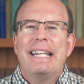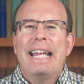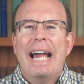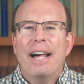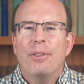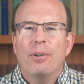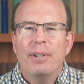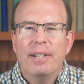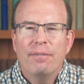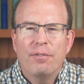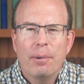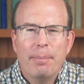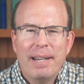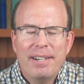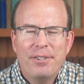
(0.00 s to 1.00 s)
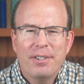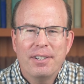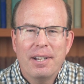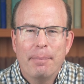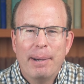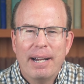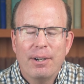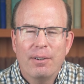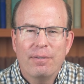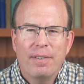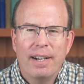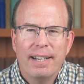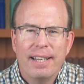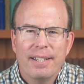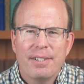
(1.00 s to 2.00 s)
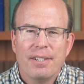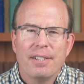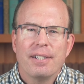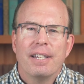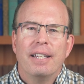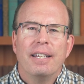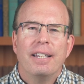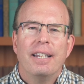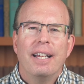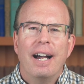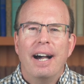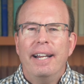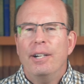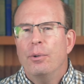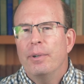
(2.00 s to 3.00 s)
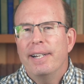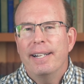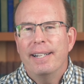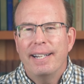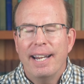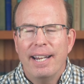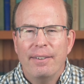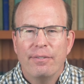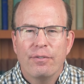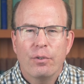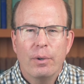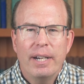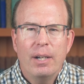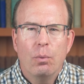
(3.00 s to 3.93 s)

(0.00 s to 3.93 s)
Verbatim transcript: gather information about your finances. I created a free